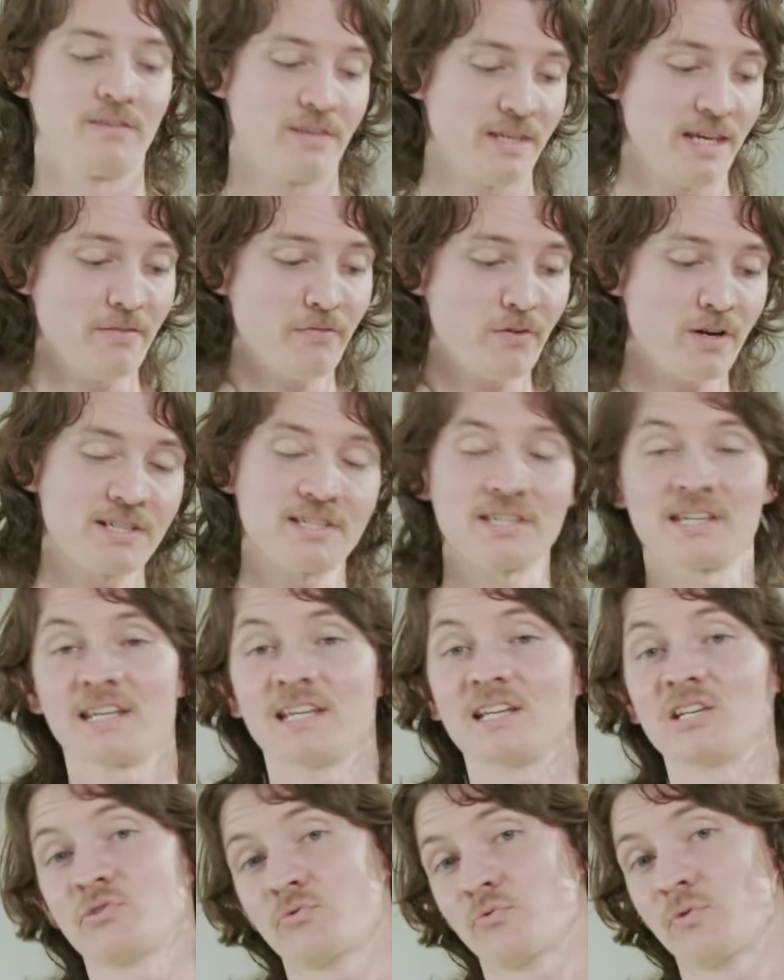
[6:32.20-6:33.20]
The FIC
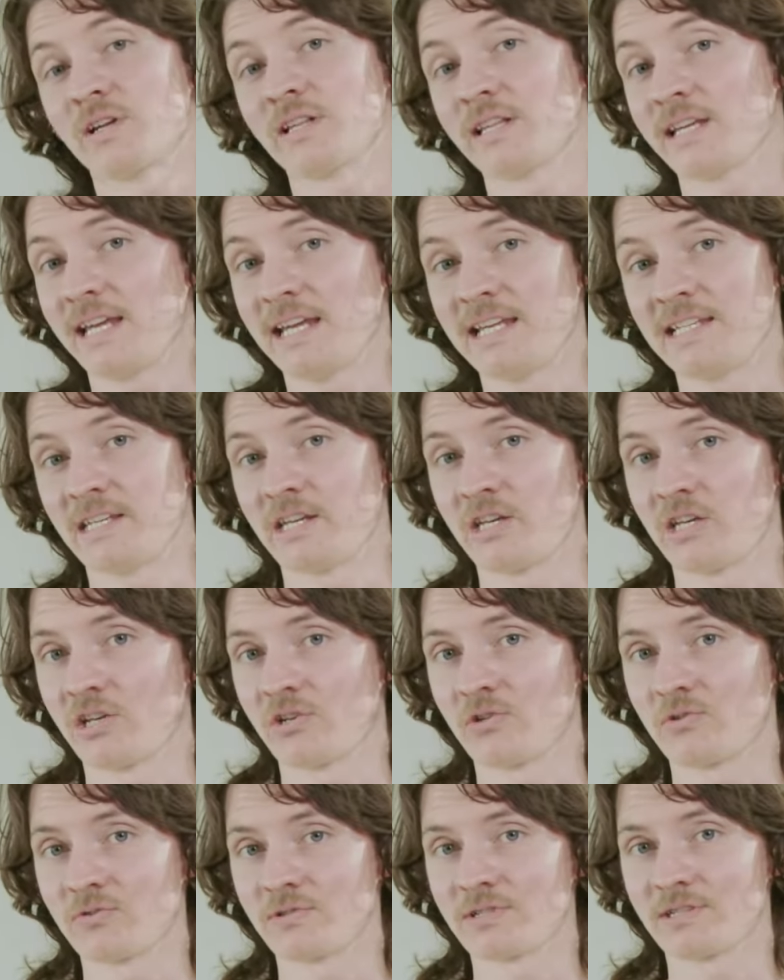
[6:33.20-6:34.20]
is really easy to
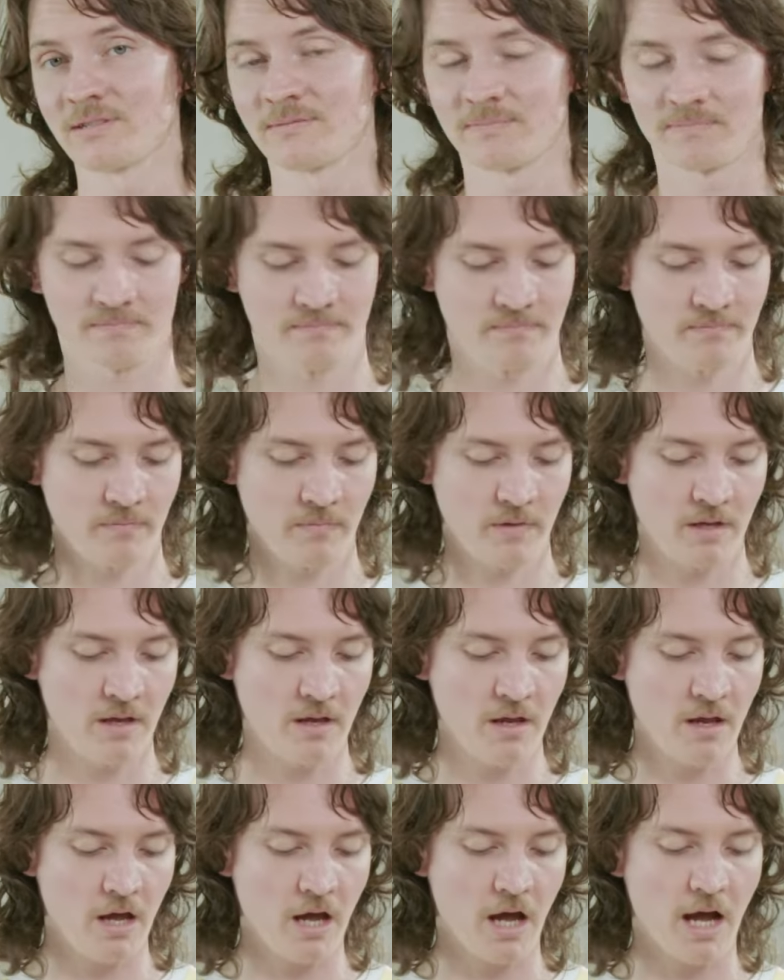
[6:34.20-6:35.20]
use.
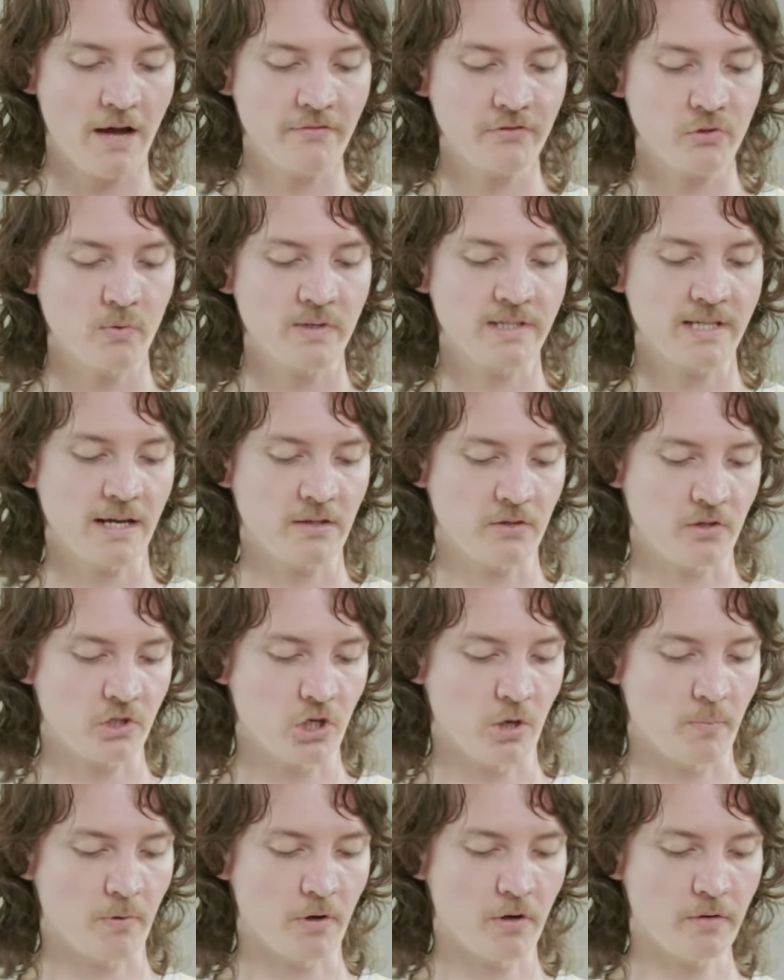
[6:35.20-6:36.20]
After we take the
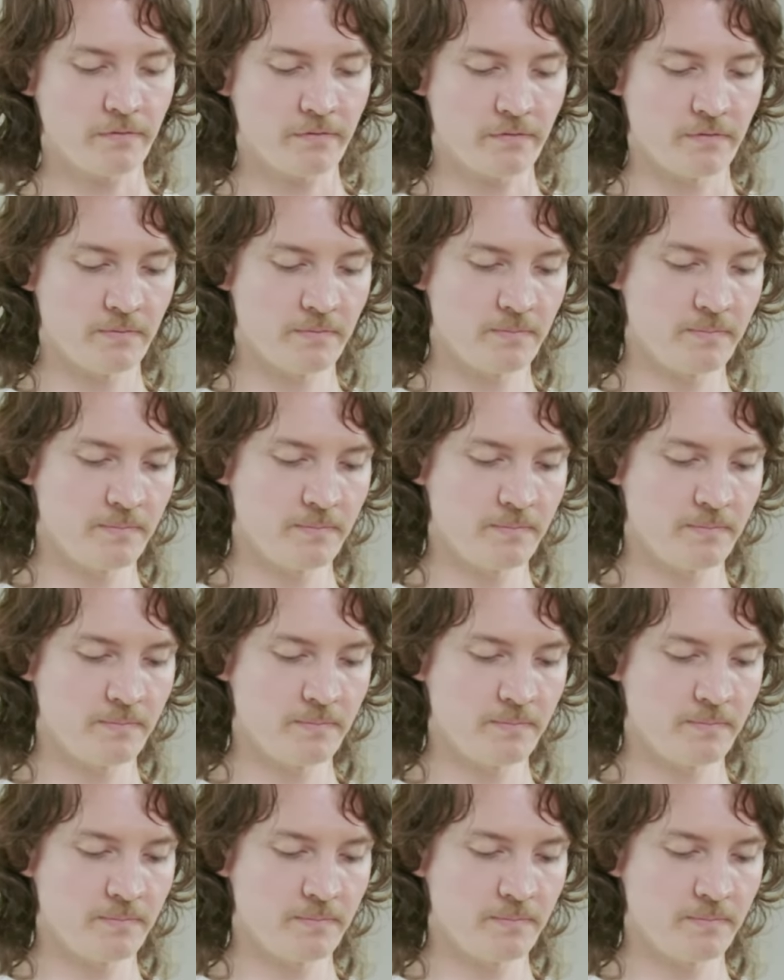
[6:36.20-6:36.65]
top off,